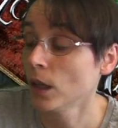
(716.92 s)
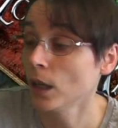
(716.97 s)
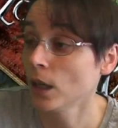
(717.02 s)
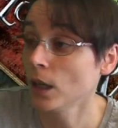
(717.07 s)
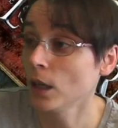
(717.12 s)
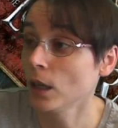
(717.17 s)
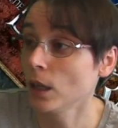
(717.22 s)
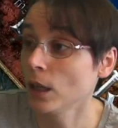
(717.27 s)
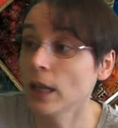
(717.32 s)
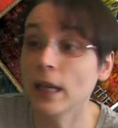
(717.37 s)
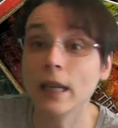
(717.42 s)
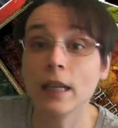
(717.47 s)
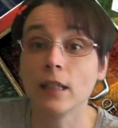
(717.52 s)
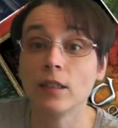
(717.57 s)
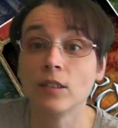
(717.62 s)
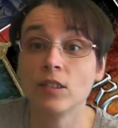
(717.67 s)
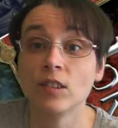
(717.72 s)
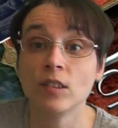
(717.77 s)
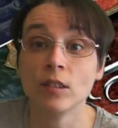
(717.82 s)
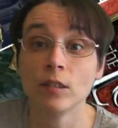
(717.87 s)

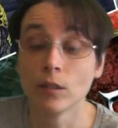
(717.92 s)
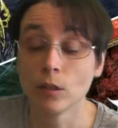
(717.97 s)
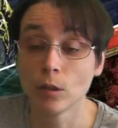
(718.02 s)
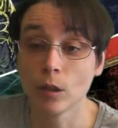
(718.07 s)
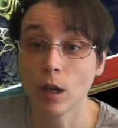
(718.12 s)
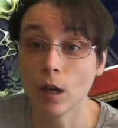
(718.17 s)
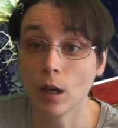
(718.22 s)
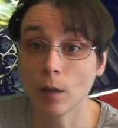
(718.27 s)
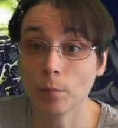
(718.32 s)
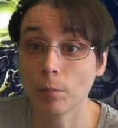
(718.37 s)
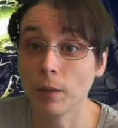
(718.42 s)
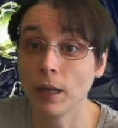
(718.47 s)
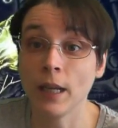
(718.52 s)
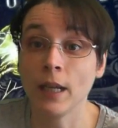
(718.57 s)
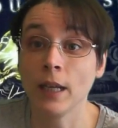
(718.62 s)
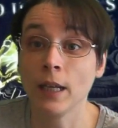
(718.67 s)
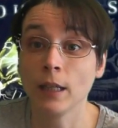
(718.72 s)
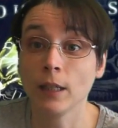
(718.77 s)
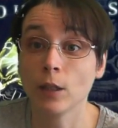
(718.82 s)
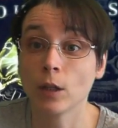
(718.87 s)
Higgs, you can't
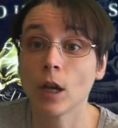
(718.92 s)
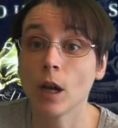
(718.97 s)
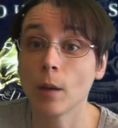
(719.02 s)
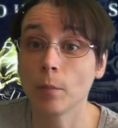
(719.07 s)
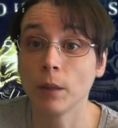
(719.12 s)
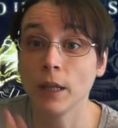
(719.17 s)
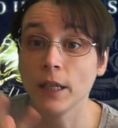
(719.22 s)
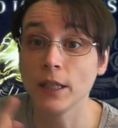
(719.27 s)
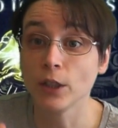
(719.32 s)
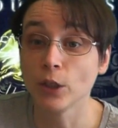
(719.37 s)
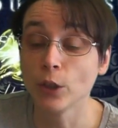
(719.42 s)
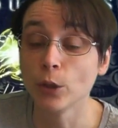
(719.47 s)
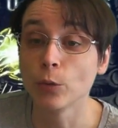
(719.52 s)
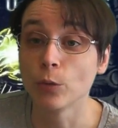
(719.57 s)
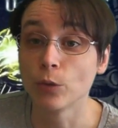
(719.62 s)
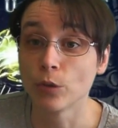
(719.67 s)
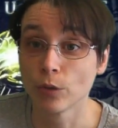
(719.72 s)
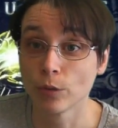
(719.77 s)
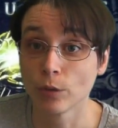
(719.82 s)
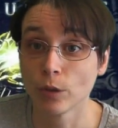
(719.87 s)
play
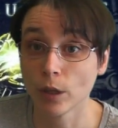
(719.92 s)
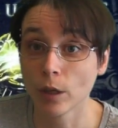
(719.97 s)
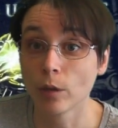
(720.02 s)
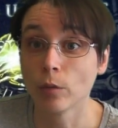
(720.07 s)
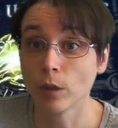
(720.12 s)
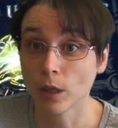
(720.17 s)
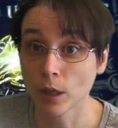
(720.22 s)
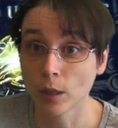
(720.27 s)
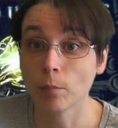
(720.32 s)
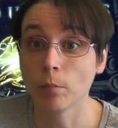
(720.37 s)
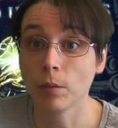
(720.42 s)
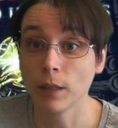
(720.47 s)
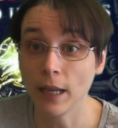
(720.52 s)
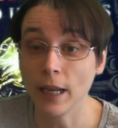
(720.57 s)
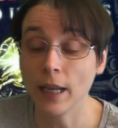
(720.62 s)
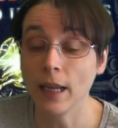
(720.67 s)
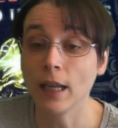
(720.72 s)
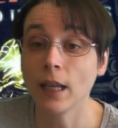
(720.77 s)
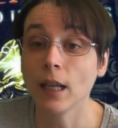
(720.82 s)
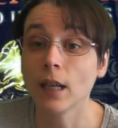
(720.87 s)
Newt. You know, you can
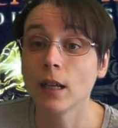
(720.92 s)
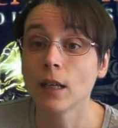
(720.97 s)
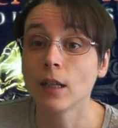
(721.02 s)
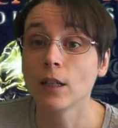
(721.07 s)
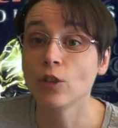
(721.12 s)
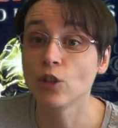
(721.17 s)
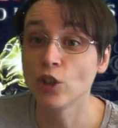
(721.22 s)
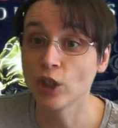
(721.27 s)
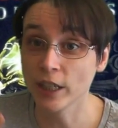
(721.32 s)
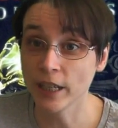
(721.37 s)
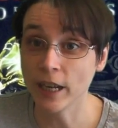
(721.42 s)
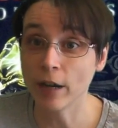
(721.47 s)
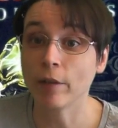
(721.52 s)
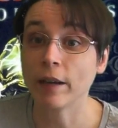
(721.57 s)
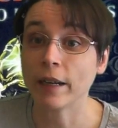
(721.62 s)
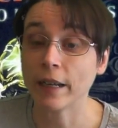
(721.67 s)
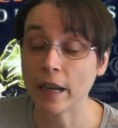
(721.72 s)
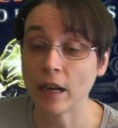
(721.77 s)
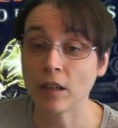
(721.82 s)
play generic